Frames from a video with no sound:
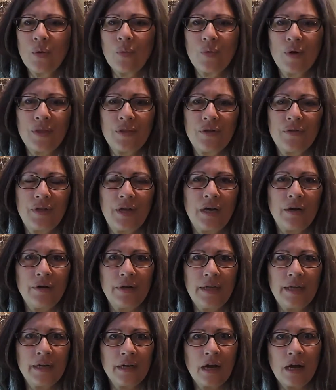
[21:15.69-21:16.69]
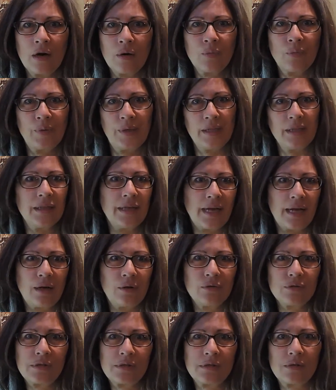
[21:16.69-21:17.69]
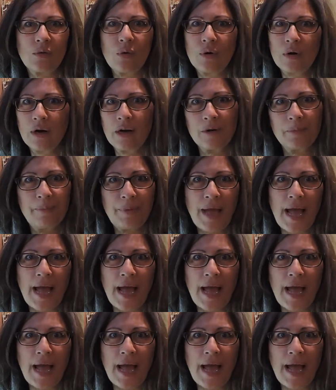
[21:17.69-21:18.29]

whether they're in our wheelhouse or our